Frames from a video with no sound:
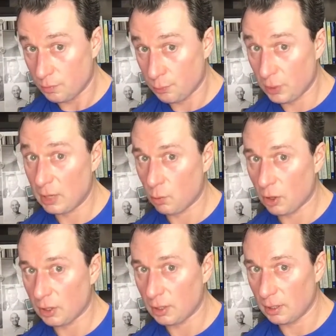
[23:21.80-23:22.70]

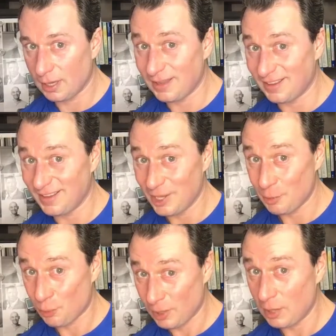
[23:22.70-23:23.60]
Pre-work.
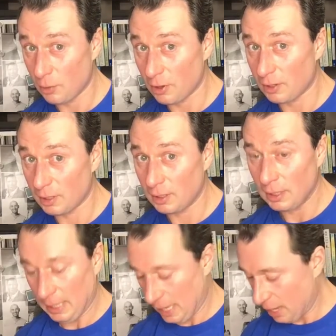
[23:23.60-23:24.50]
Pre-work.
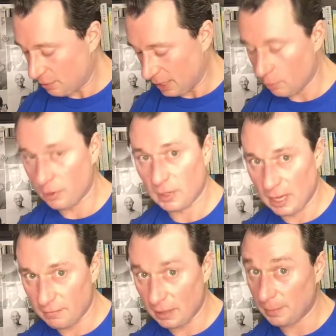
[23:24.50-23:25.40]
And then we're going to
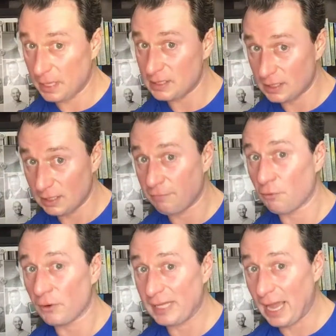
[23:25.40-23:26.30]
have like basically
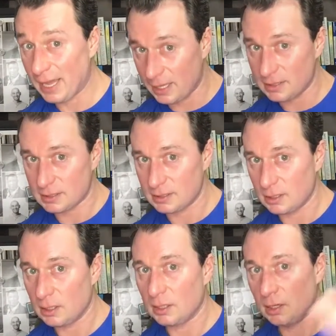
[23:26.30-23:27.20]
4 days,
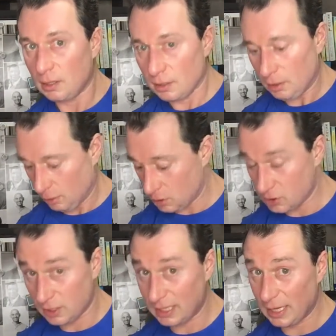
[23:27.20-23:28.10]
because
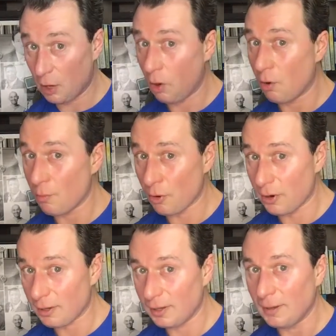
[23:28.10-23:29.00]
you're going to get
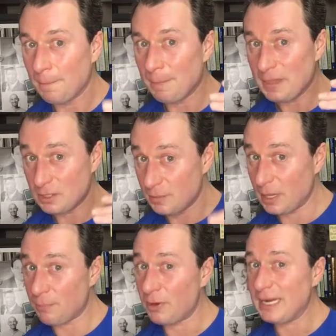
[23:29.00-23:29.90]
homework. It's going to be
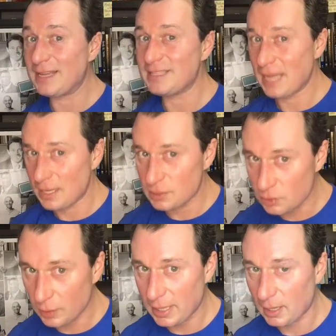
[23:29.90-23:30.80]
a pretty intense
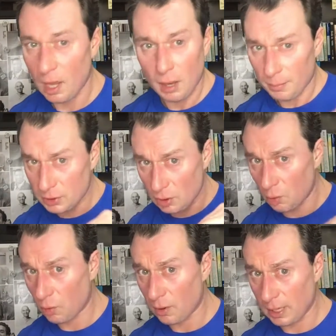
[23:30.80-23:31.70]
week, but don't
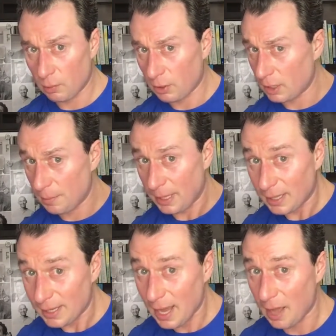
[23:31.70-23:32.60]
worry, we're going to make
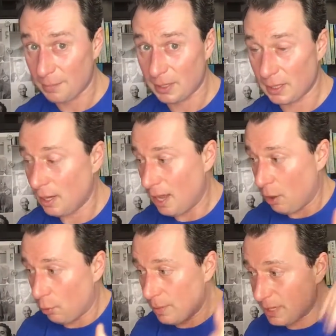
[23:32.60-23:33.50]
it happen.
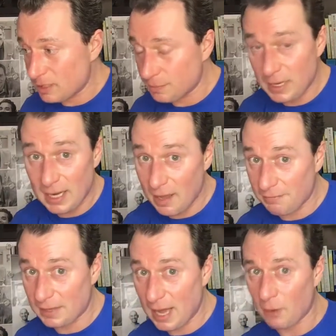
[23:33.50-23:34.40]
We may spend half
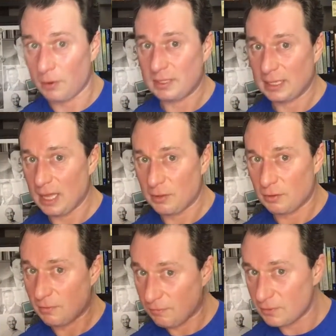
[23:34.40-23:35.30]
an hour together
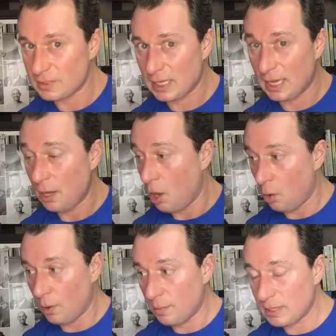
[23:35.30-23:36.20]
the first day.
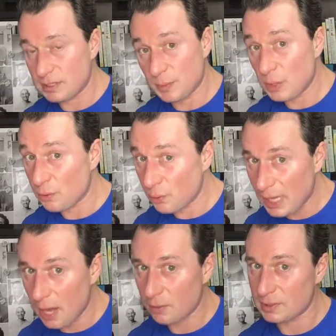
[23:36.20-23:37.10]
We may spend 3
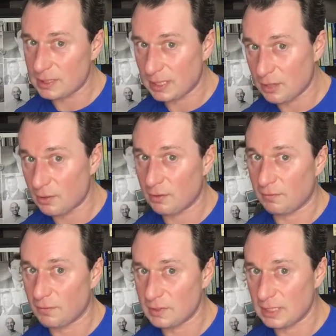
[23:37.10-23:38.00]
hours together the
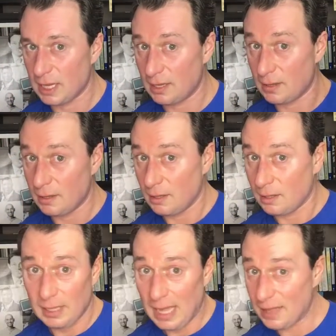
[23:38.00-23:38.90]
first day.
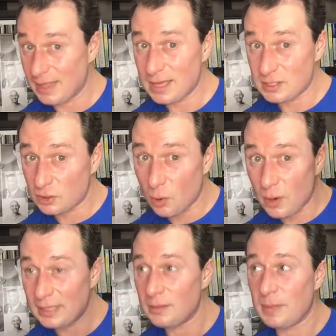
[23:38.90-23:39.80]
And that's
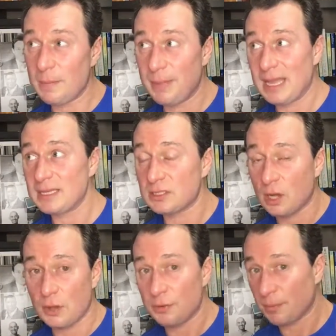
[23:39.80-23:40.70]
going to be based
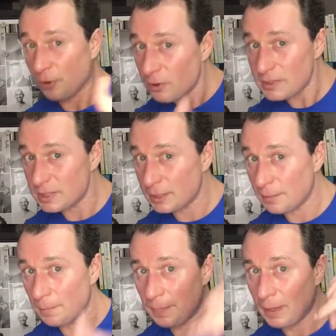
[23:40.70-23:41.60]
on the person,
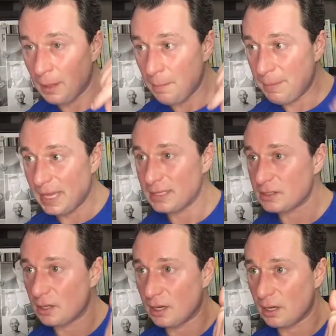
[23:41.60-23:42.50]
based
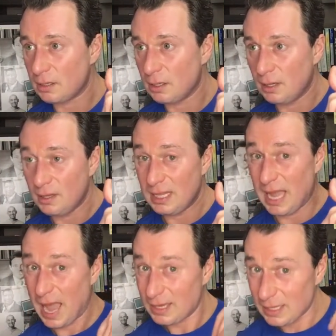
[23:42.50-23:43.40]
on the
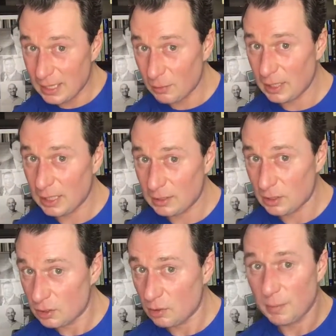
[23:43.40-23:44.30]
editing we need to
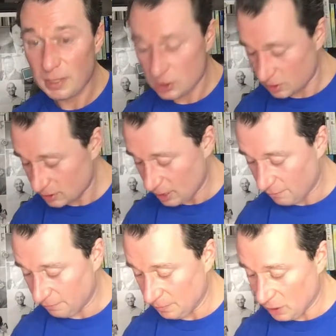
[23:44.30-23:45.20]
do, a bunch of
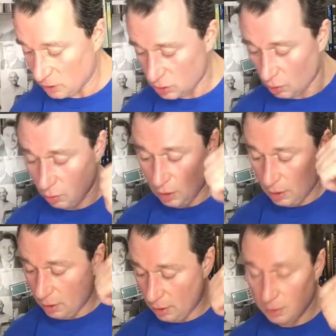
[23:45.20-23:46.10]
stuff. So
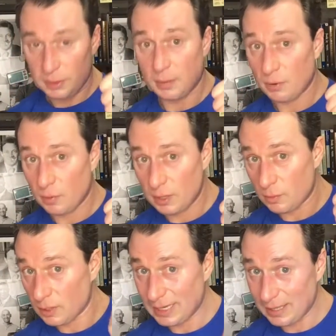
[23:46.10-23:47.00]
number 1, we're
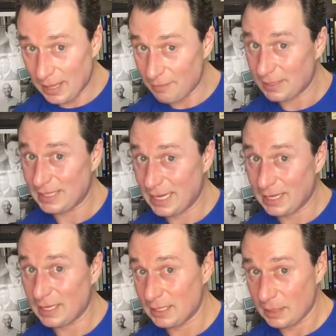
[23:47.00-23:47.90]
going to have a dig
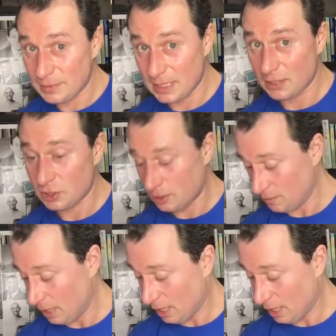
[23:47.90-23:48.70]
in deep session.